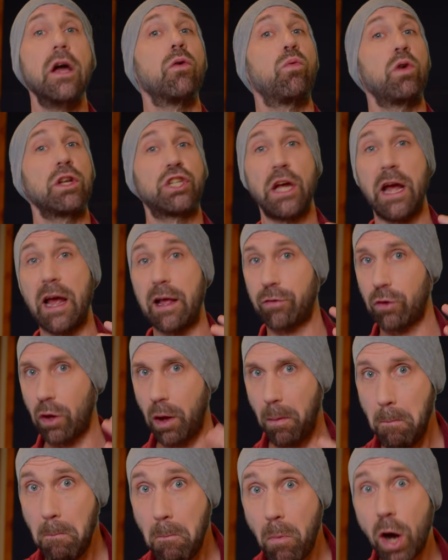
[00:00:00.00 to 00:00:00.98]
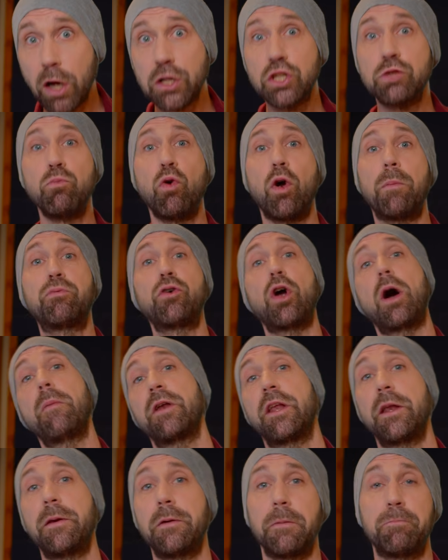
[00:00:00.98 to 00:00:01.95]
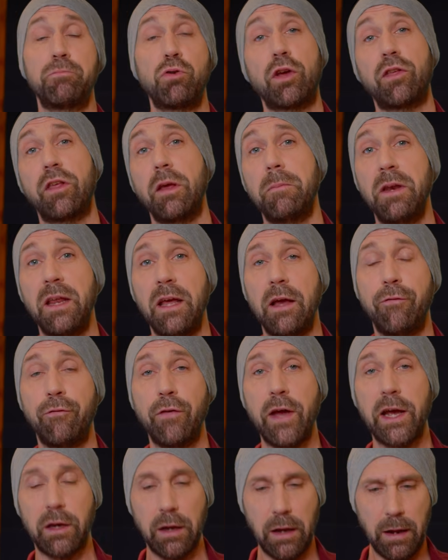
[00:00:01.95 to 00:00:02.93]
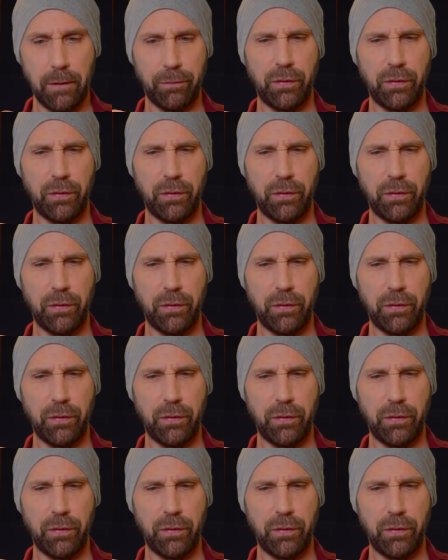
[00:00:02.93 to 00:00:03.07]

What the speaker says: which has a much more prominent proximity effect,